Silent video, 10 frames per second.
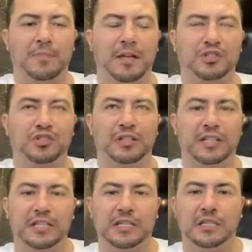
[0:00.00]
That's
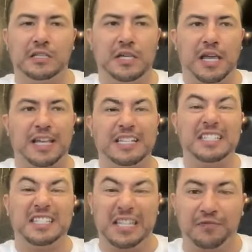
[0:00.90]
really a
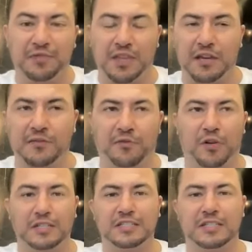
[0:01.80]
Steve thing.
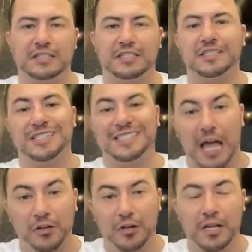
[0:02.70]
For instance, it's a
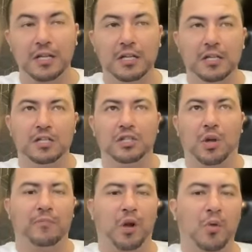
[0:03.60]
Saturday, so
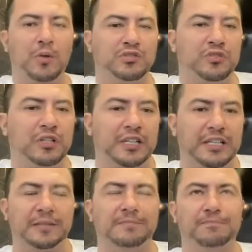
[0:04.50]
I'm always
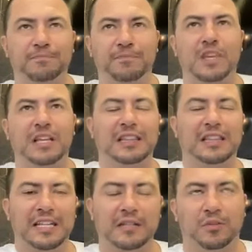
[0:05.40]
really
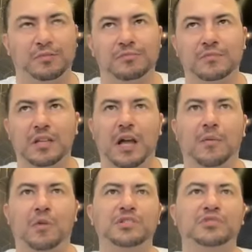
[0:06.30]
late. Well,
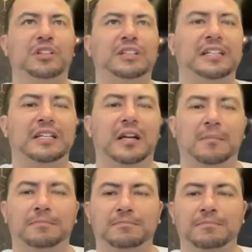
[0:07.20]
I'm always really...
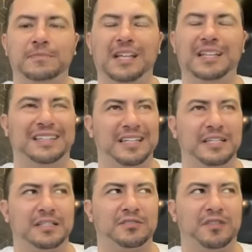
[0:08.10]
not
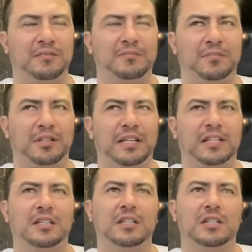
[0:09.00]
lenient, right? But
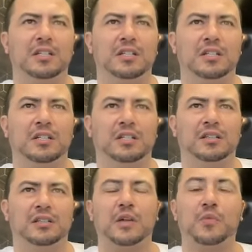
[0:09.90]

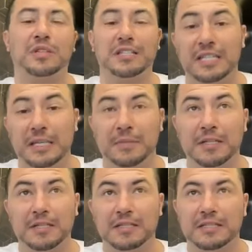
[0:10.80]
like when the team
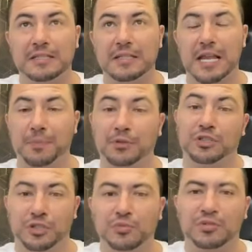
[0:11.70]
is able
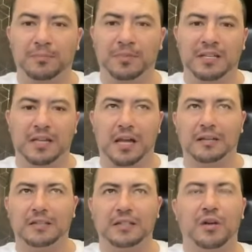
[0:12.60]
to do something,
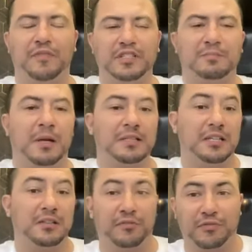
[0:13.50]
if it's
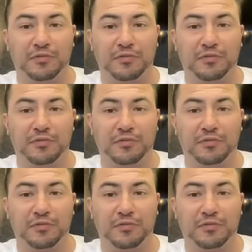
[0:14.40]
Monday